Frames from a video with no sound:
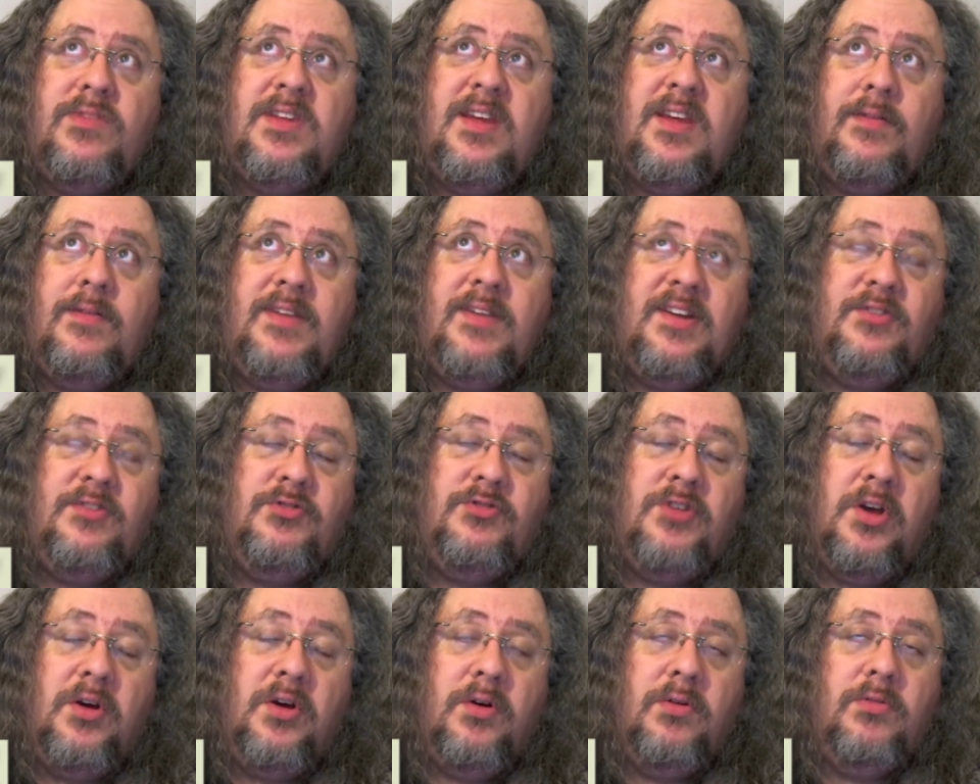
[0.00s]
TV
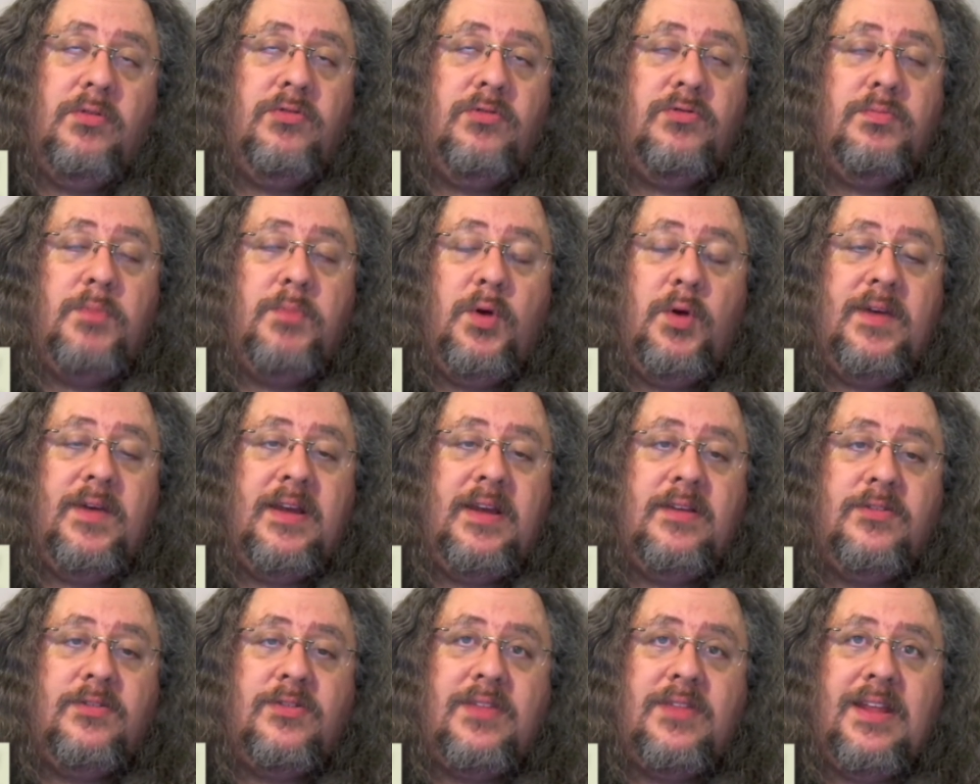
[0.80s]
shows,
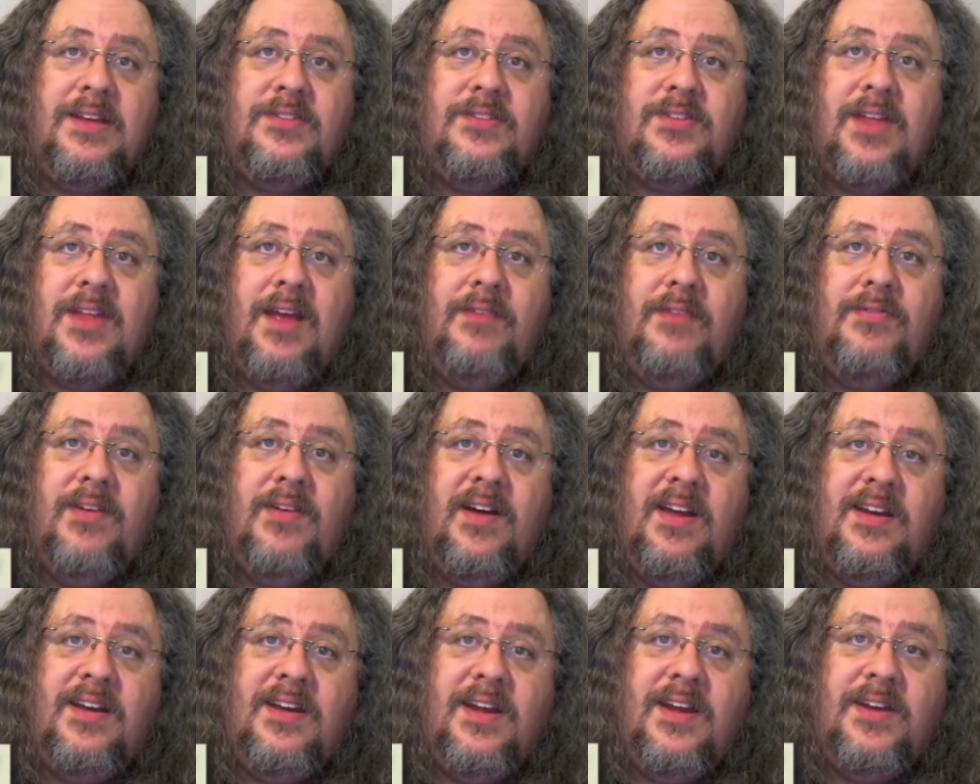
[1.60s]
movies, things that I
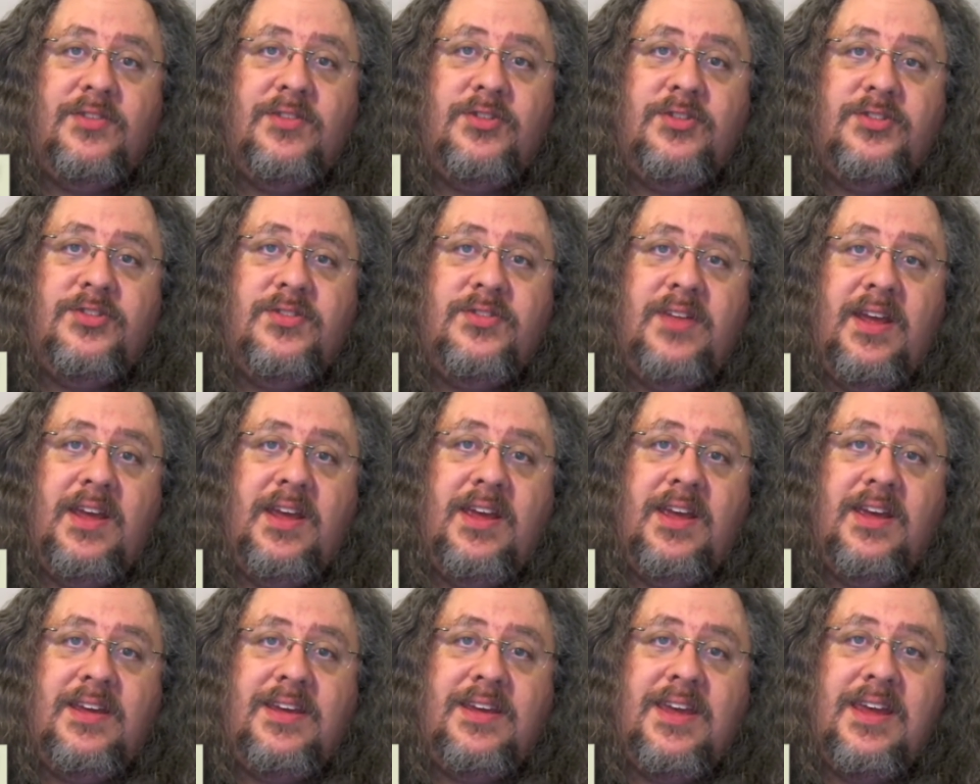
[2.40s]
find interesting
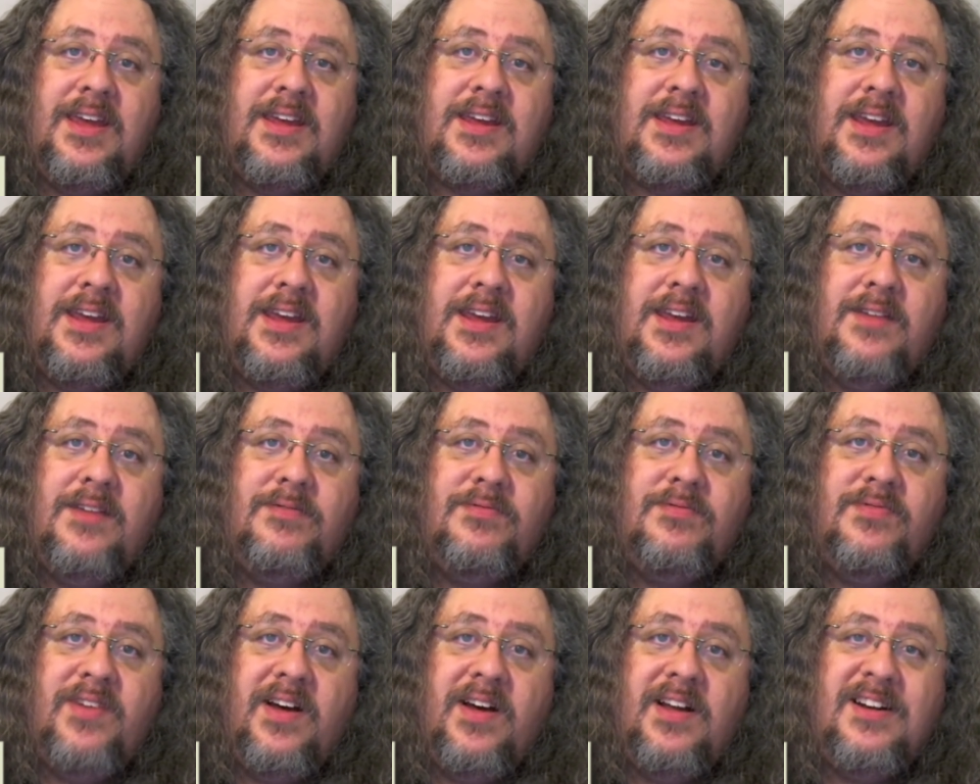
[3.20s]
and geeky and
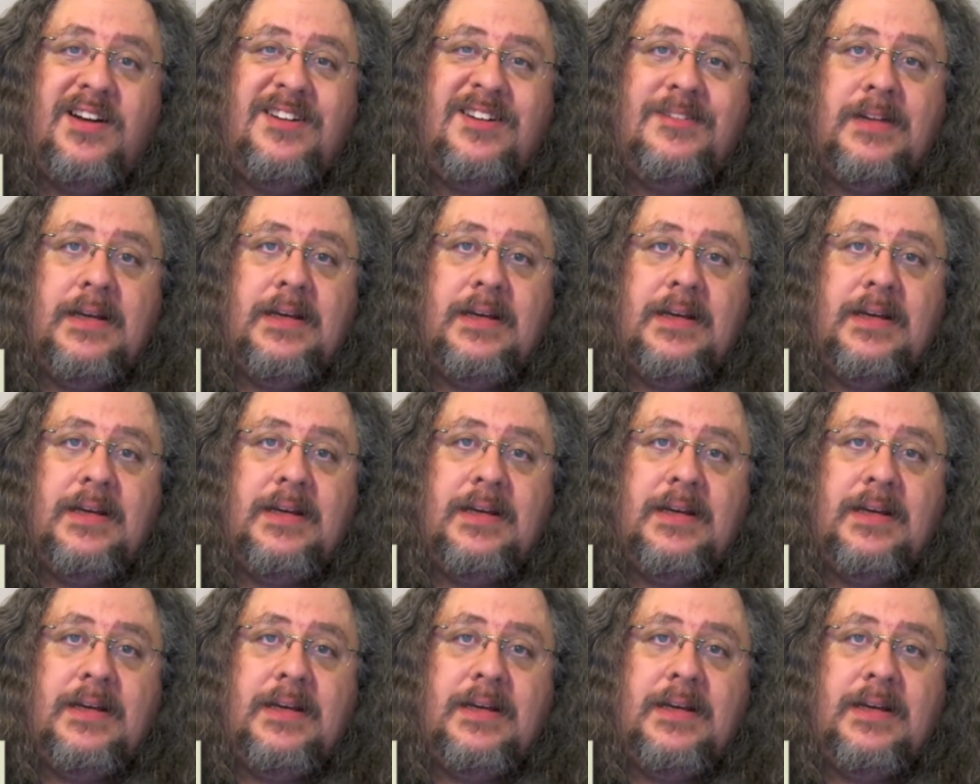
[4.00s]
fun.